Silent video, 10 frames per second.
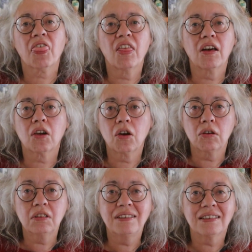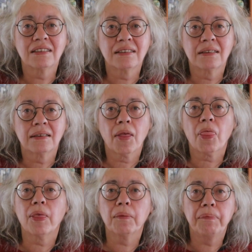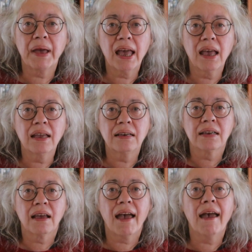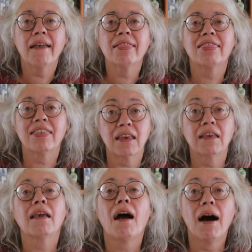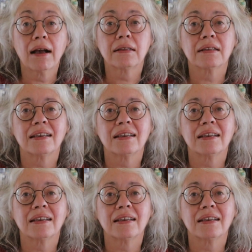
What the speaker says: the good, the bad, and the ugly.